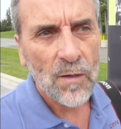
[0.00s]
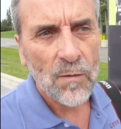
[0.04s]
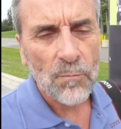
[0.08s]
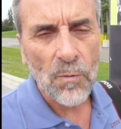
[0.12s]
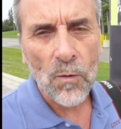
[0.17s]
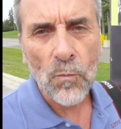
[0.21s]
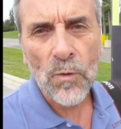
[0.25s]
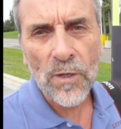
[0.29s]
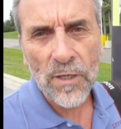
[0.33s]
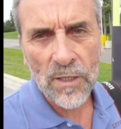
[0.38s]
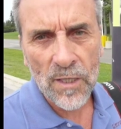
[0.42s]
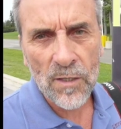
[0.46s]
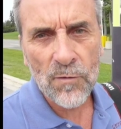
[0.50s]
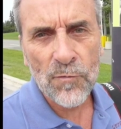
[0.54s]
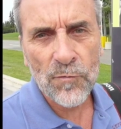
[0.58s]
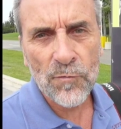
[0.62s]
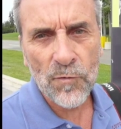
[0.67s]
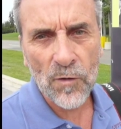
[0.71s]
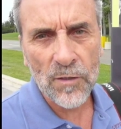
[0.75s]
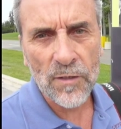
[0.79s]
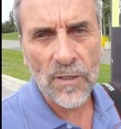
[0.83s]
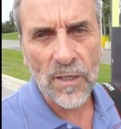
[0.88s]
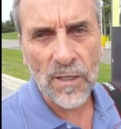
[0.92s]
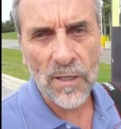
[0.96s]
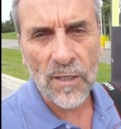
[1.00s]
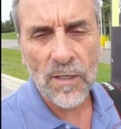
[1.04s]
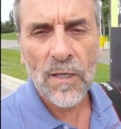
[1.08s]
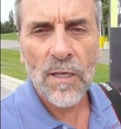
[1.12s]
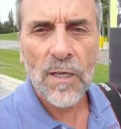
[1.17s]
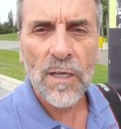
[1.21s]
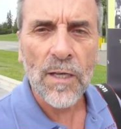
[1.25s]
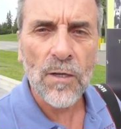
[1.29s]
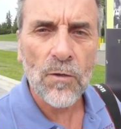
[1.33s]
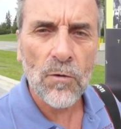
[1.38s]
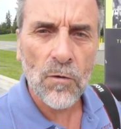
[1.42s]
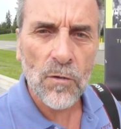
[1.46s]
But we need funding
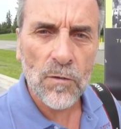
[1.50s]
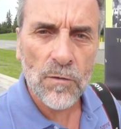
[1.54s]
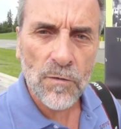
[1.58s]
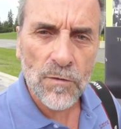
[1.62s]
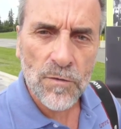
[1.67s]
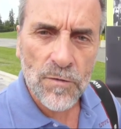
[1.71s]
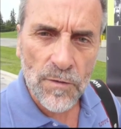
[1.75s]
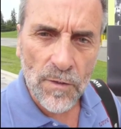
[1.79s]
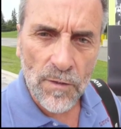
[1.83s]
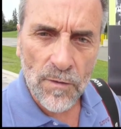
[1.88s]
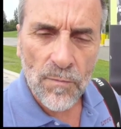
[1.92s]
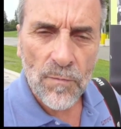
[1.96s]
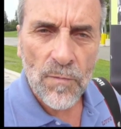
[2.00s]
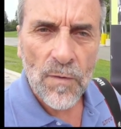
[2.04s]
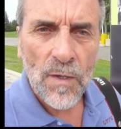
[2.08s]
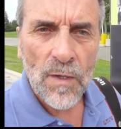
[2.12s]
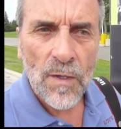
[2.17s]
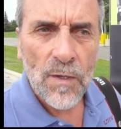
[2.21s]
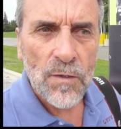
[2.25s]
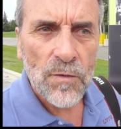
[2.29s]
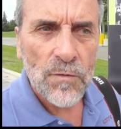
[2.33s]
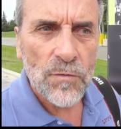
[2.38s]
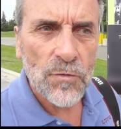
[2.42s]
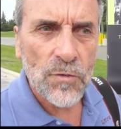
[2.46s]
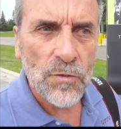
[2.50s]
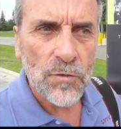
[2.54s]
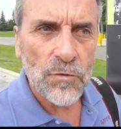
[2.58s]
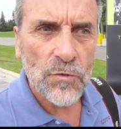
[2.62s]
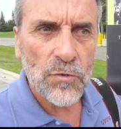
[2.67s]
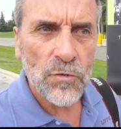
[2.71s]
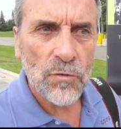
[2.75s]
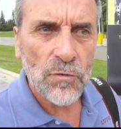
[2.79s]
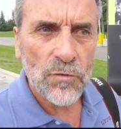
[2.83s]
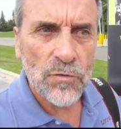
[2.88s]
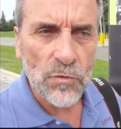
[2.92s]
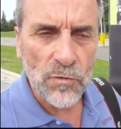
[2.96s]
in order
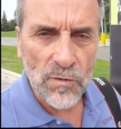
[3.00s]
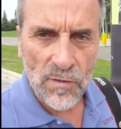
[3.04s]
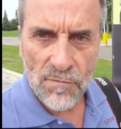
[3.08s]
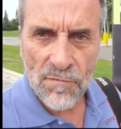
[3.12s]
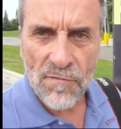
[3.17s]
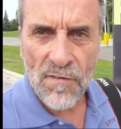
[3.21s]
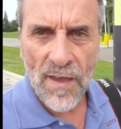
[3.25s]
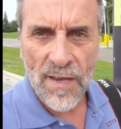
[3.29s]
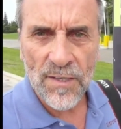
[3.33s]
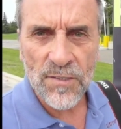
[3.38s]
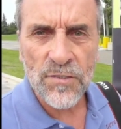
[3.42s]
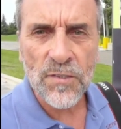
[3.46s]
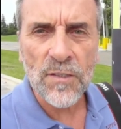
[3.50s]
to invest